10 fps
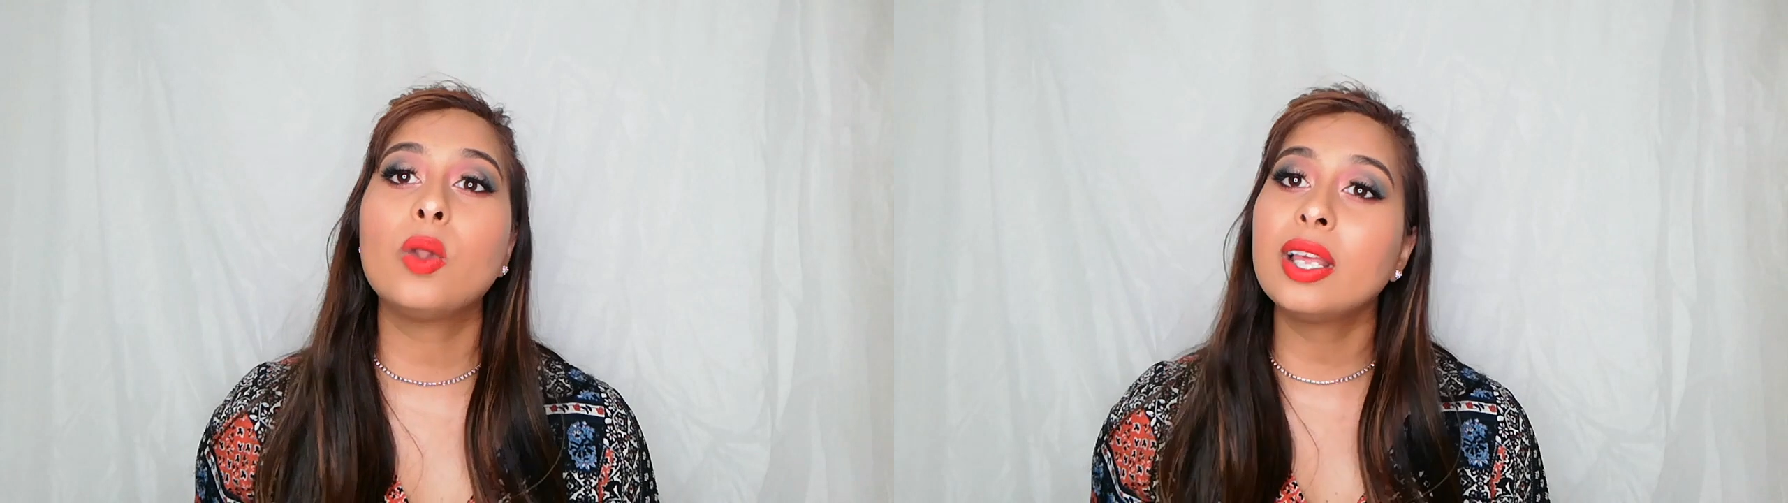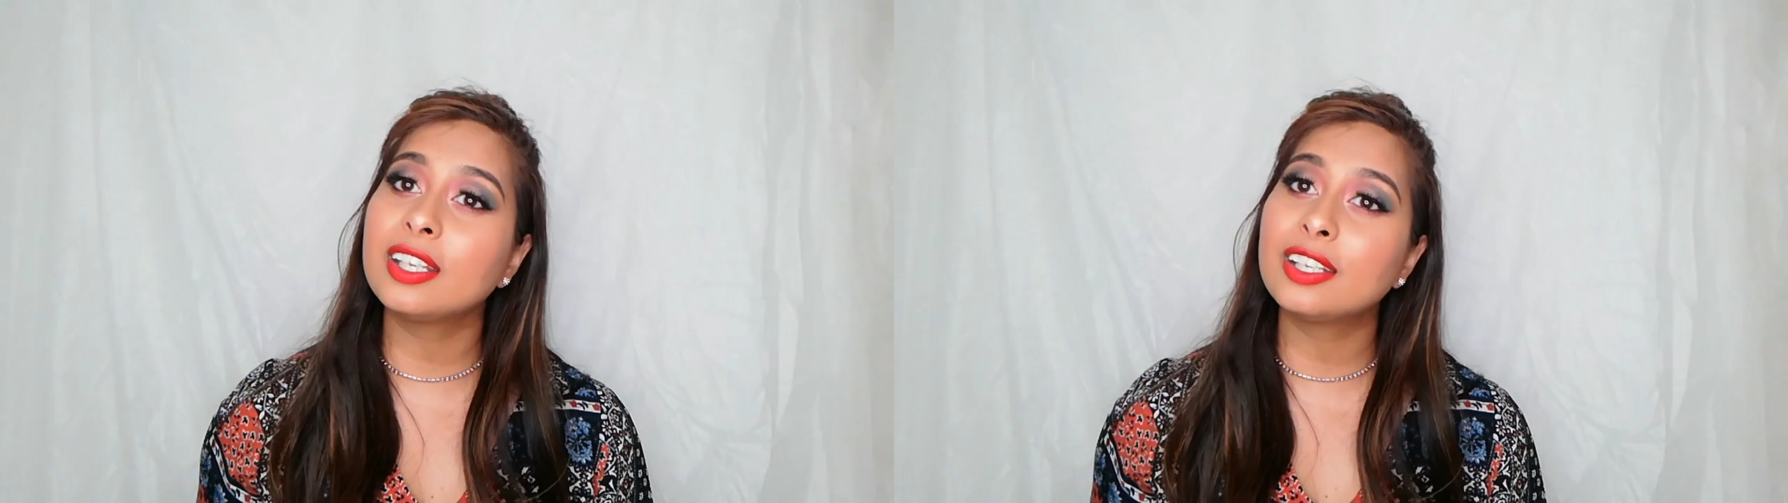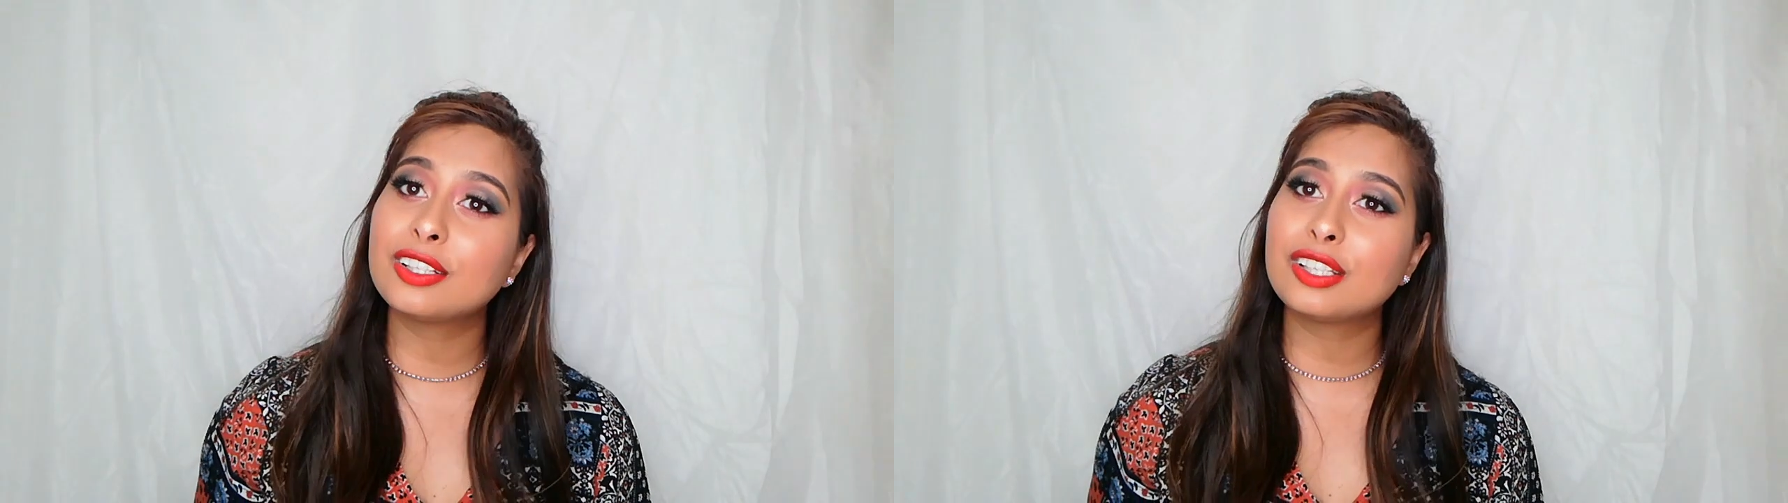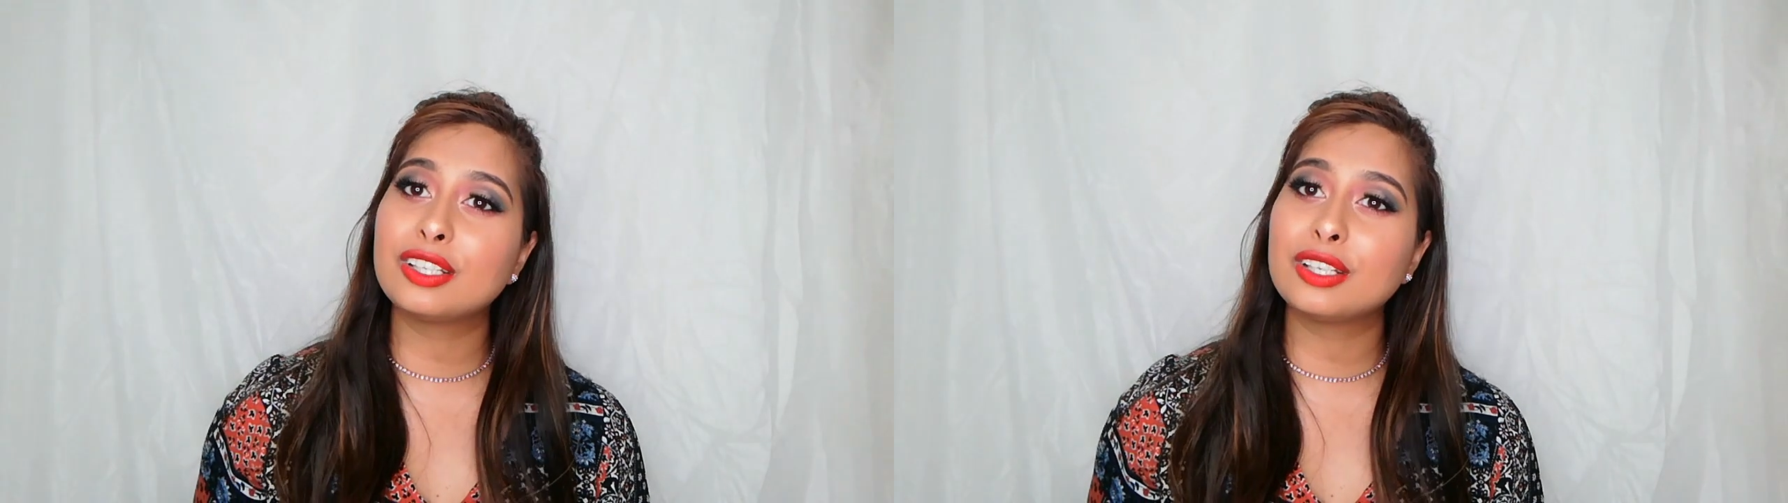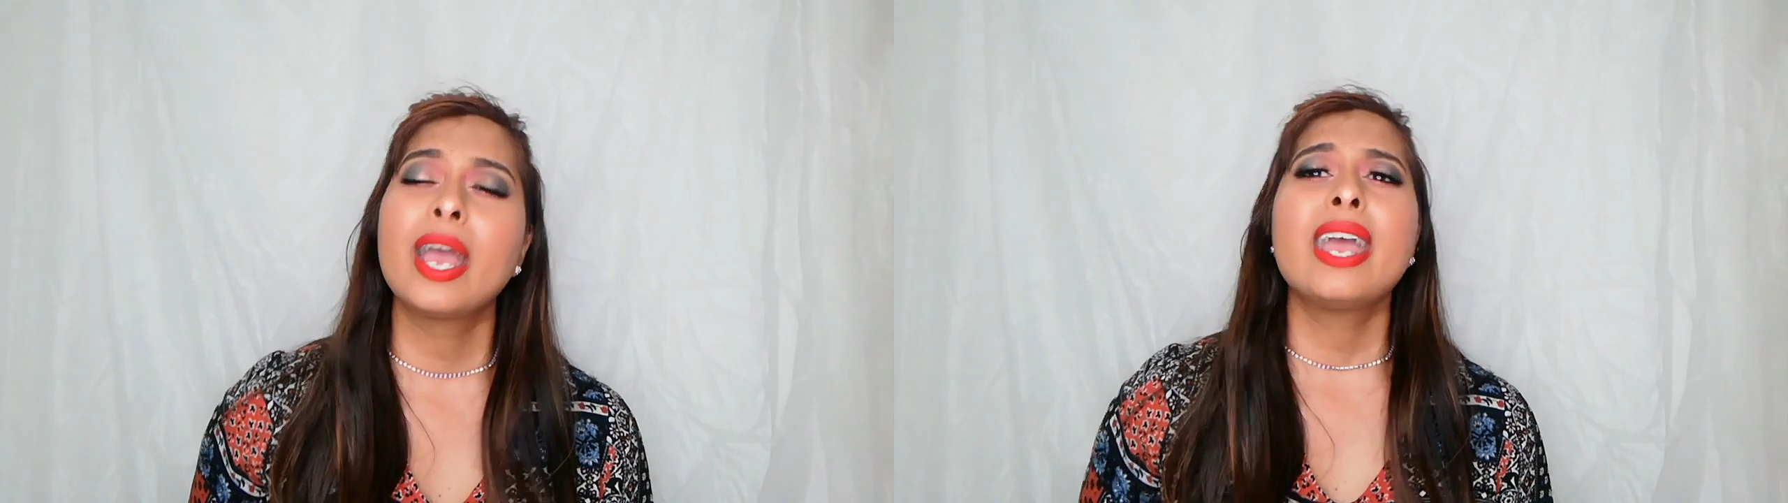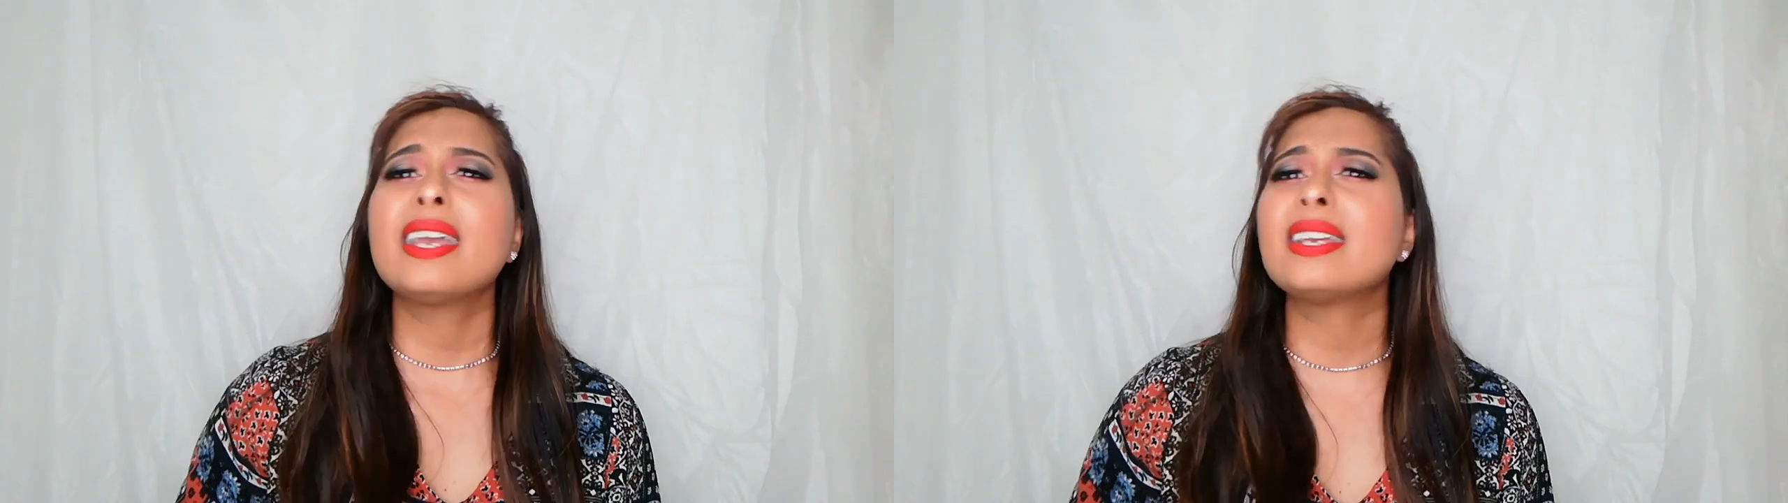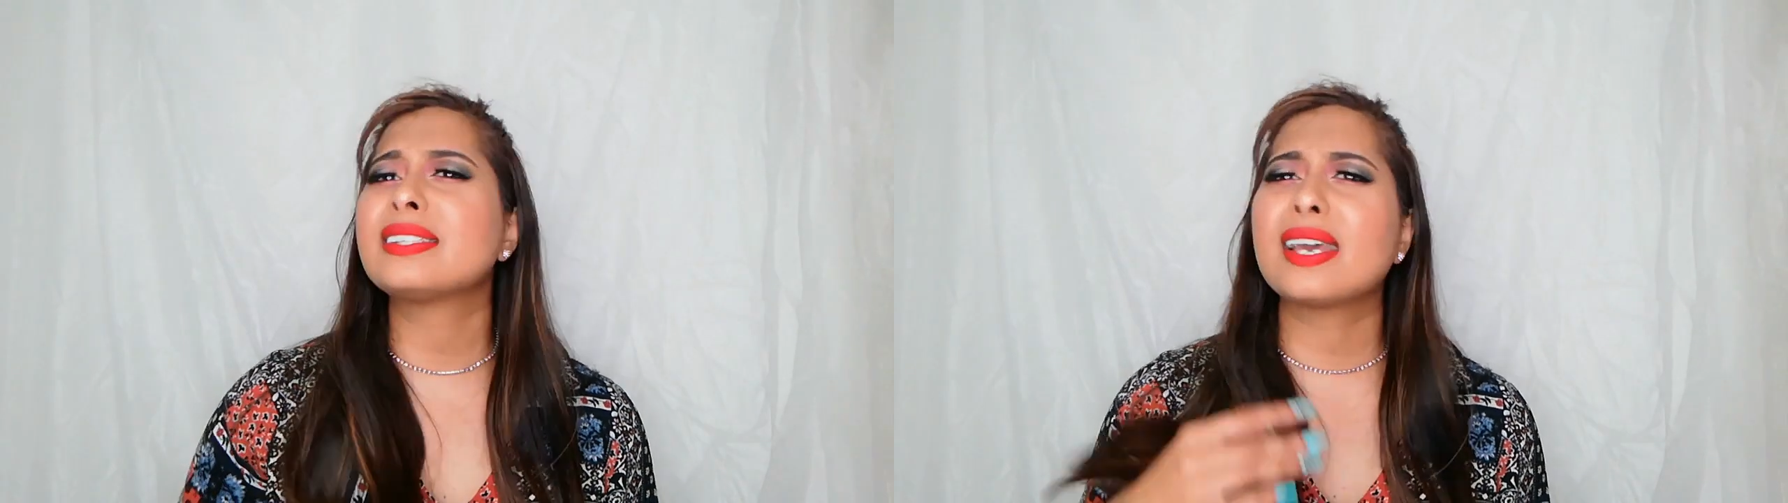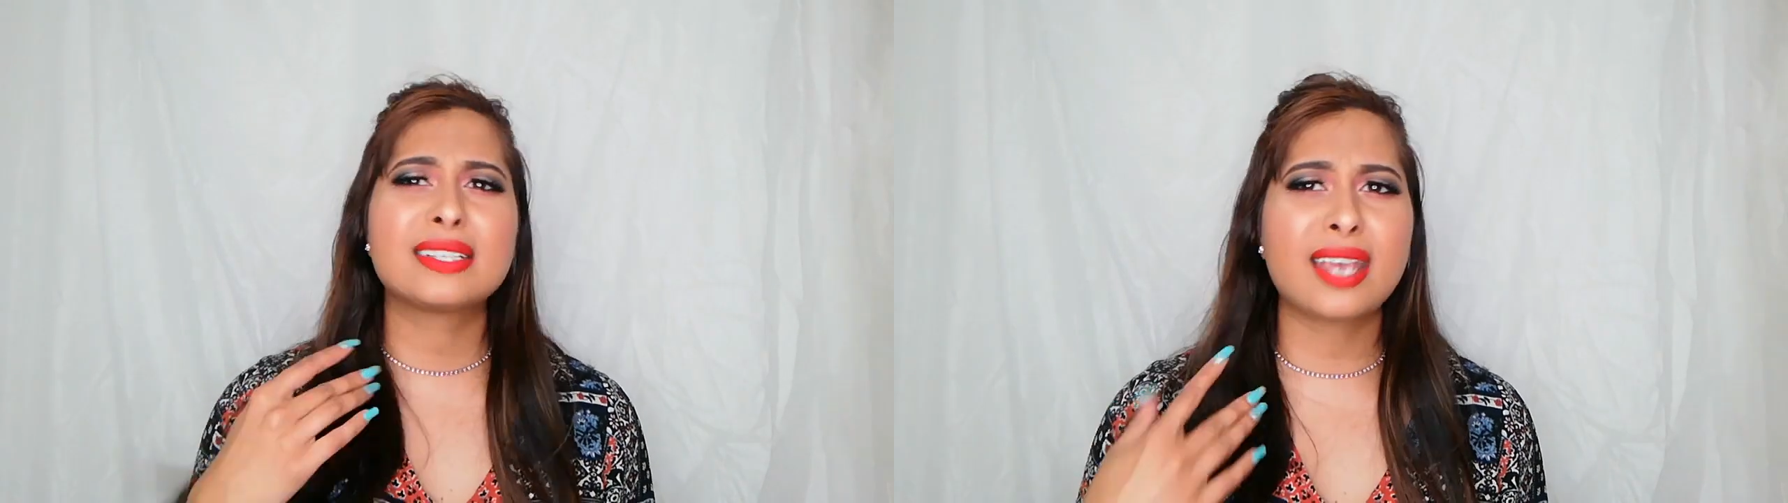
all I need you to do is